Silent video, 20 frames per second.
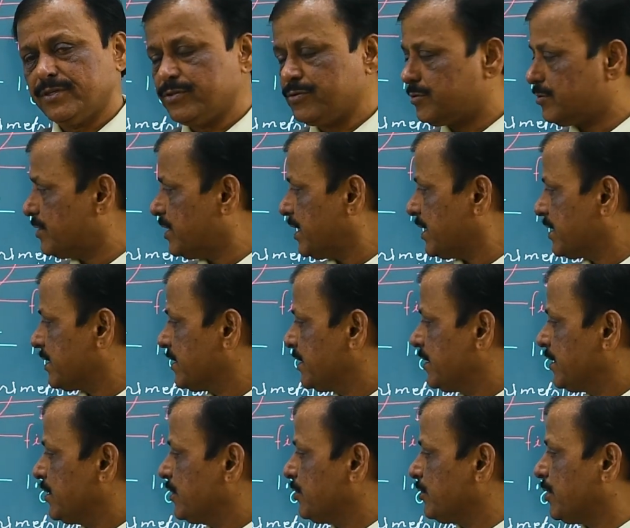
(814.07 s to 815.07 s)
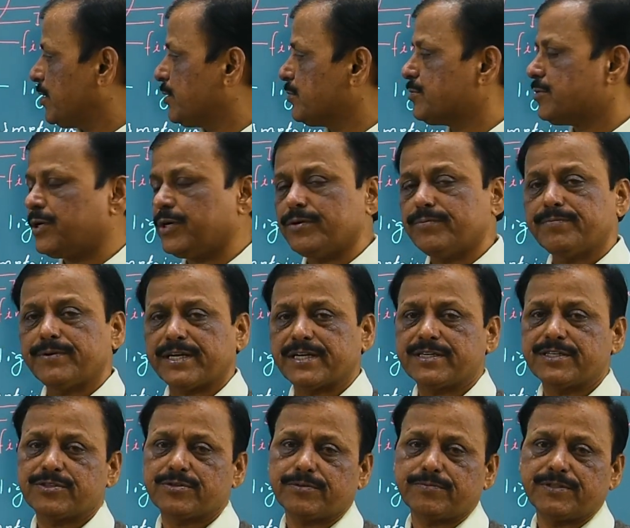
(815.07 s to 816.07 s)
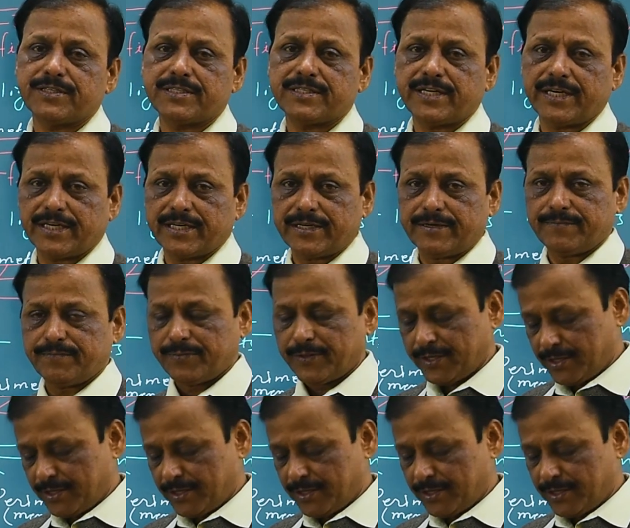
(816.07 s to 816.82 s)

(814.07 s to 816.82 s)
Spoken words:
so that you have to have practice of this diagram.